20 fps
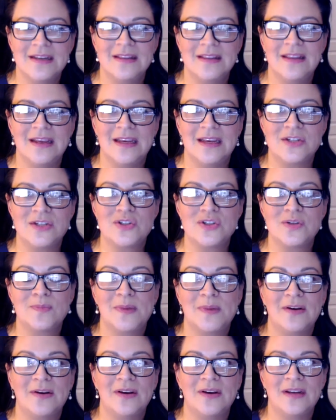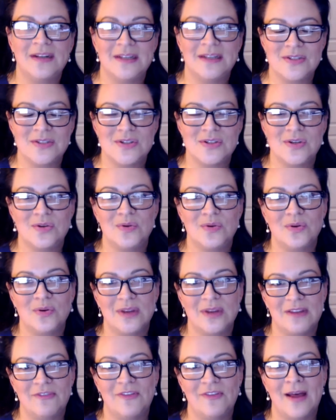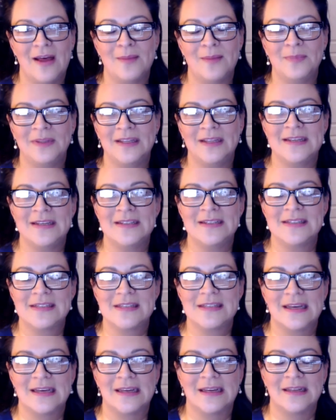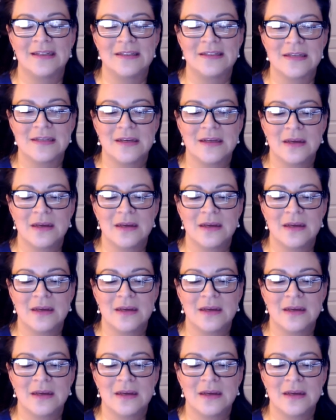they intermarried into Cree families, and